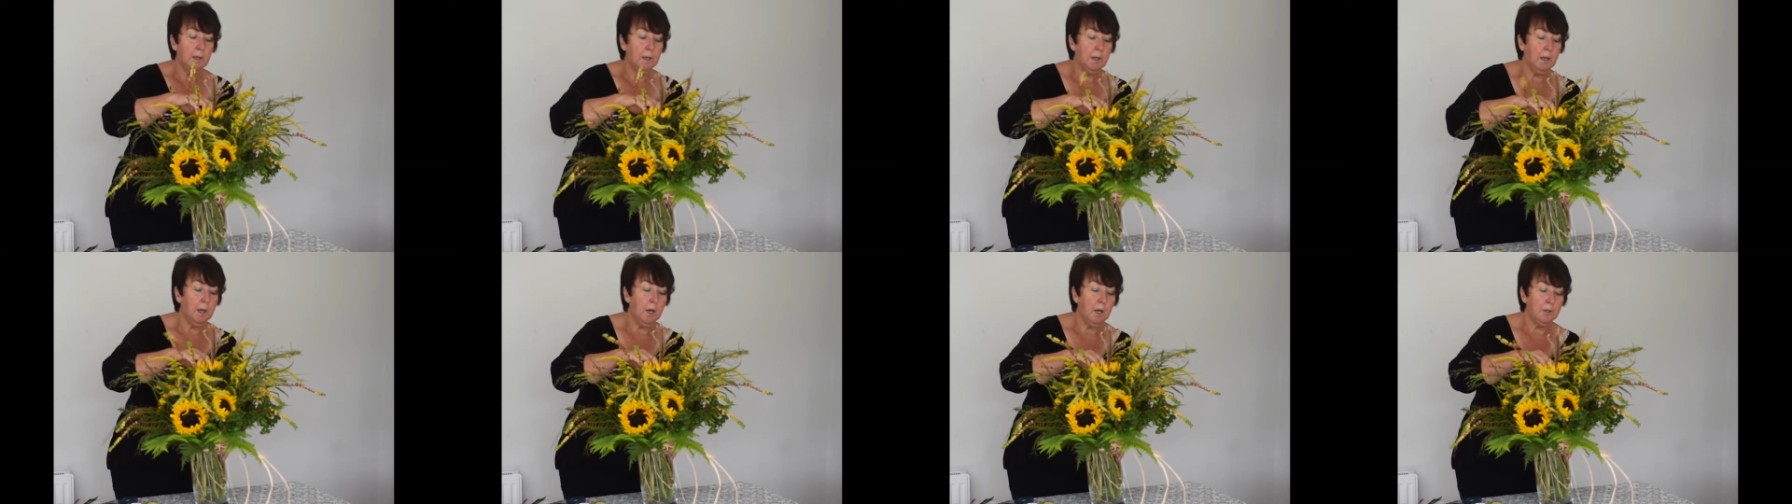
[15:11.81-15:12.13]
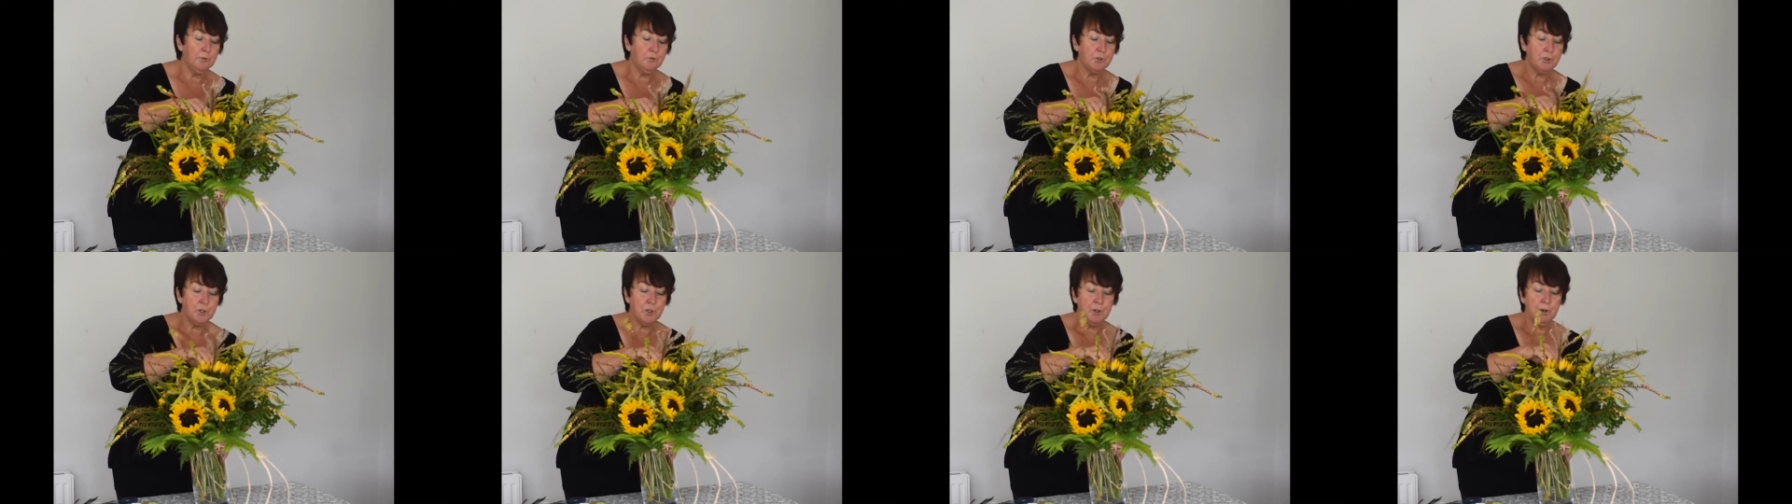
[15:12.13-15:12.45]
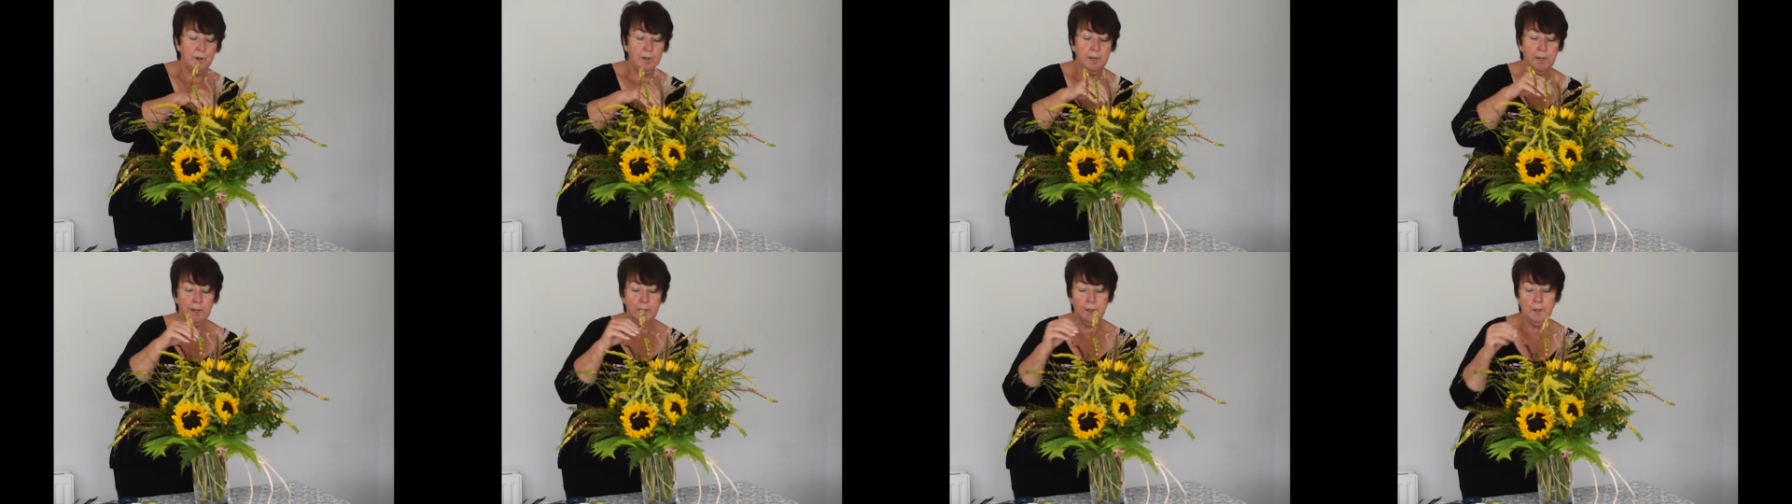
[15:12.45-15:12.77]

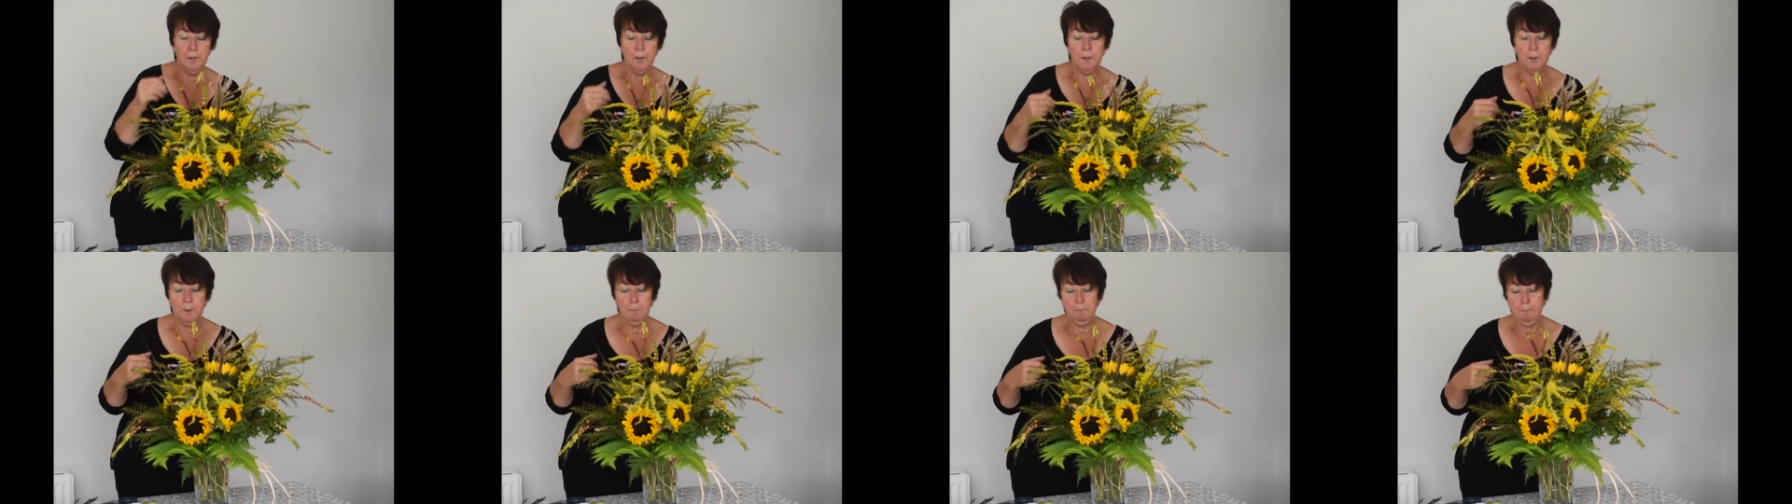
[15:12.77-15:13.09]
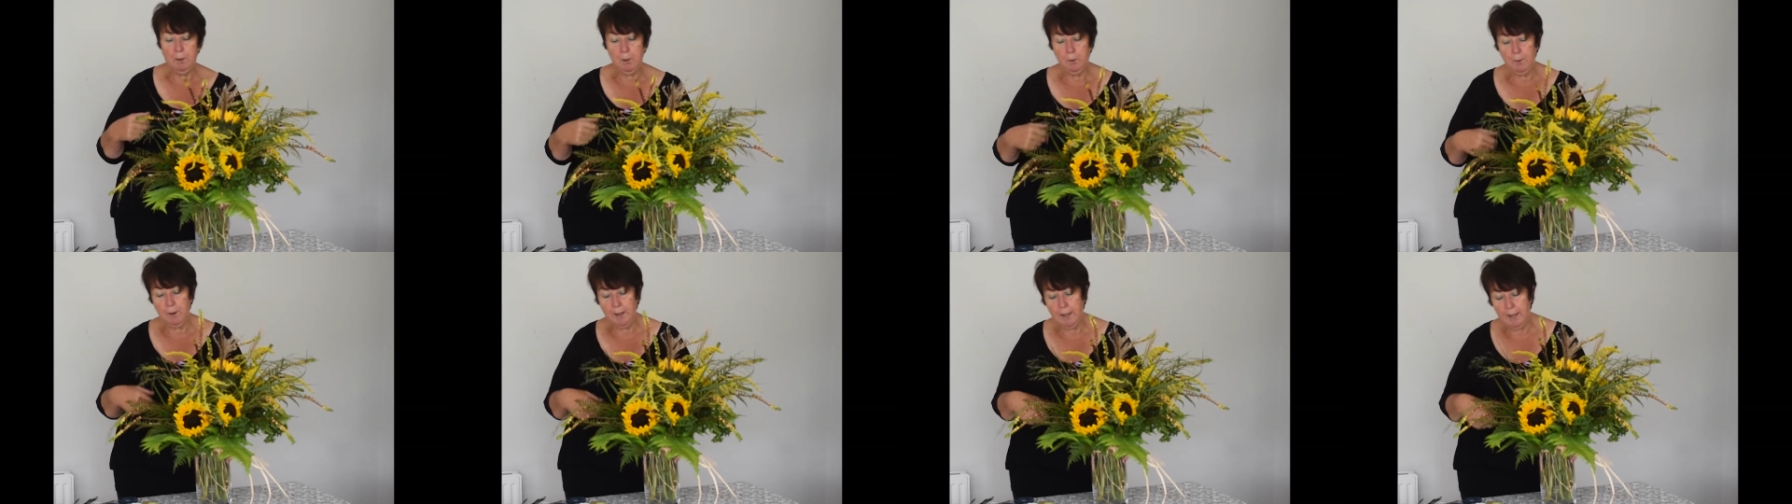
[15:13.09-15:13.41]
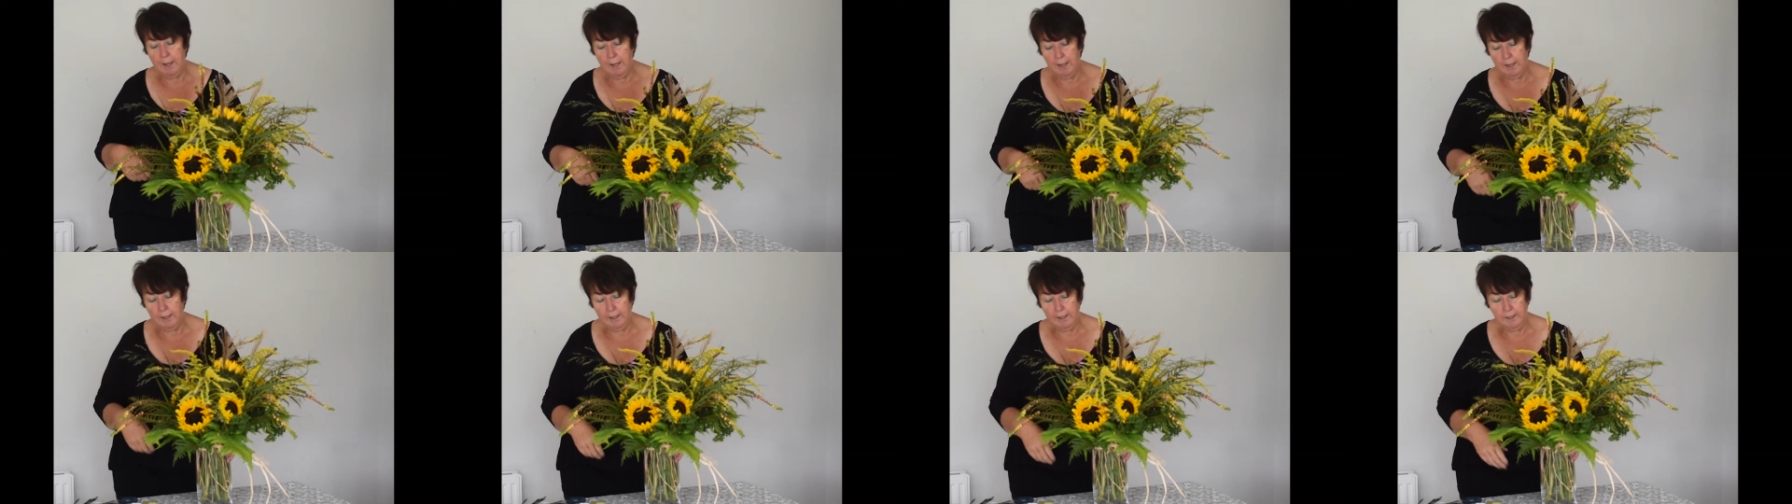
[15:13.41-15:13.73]
country
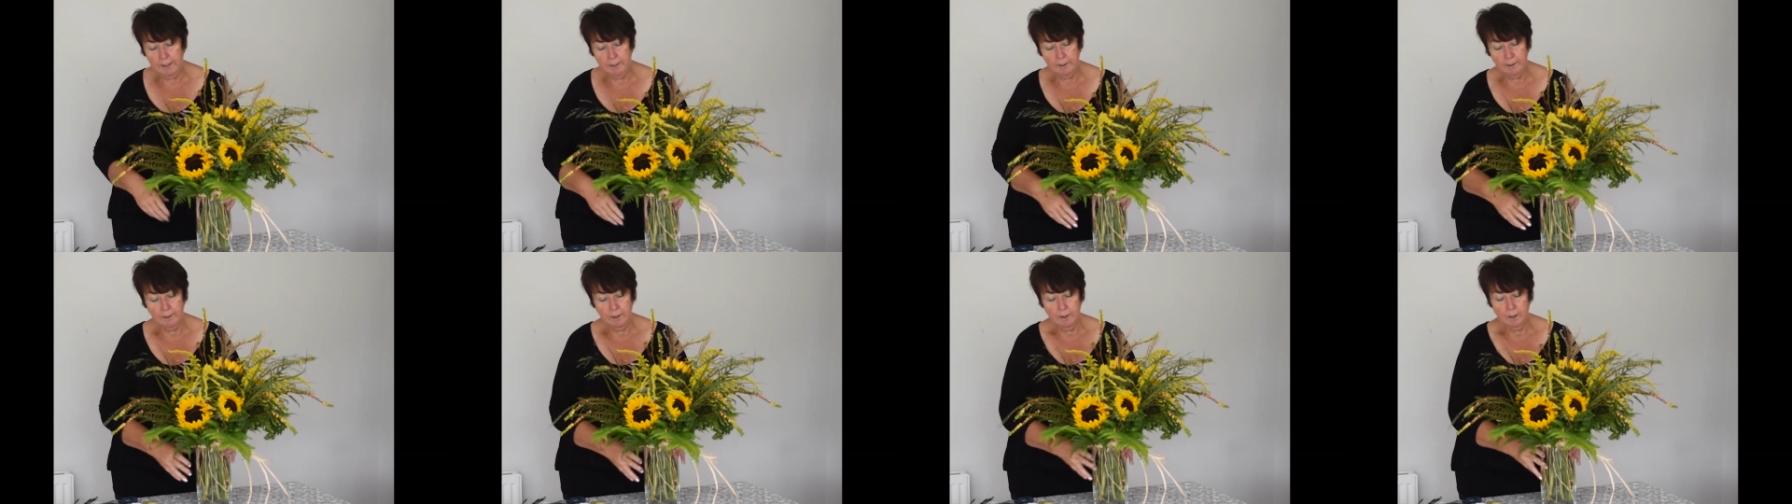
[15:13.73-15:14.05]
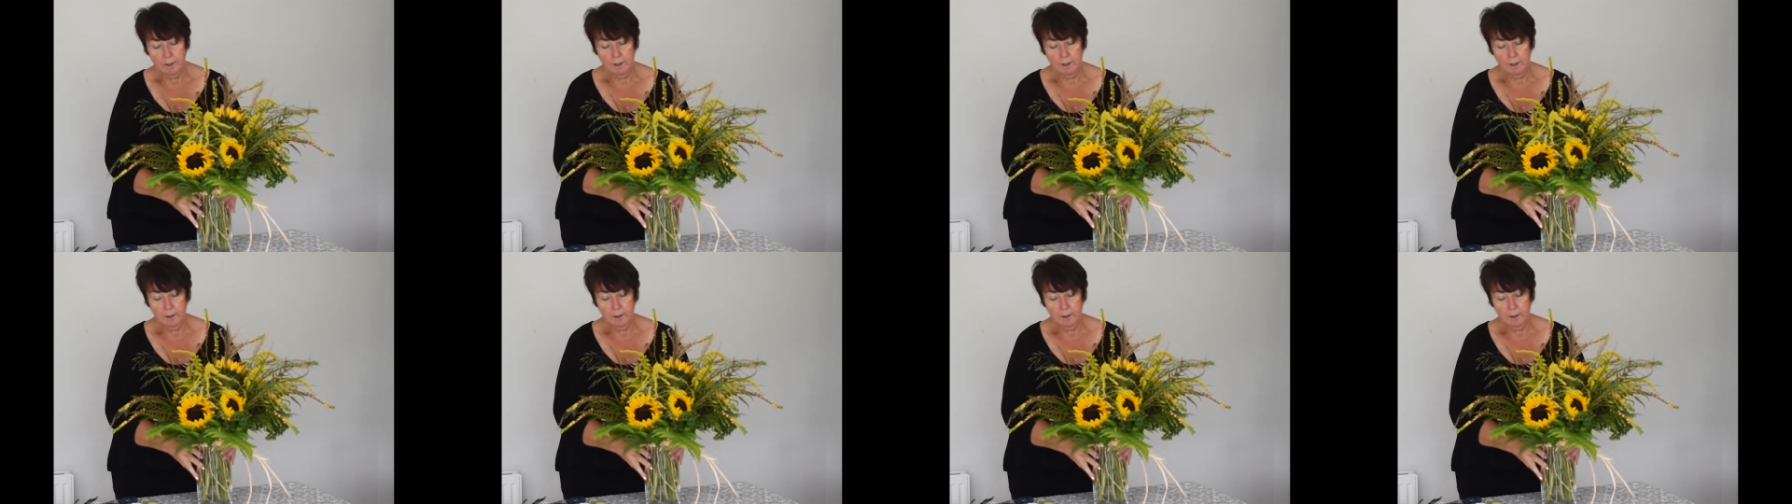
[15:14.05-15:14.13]
bouquet,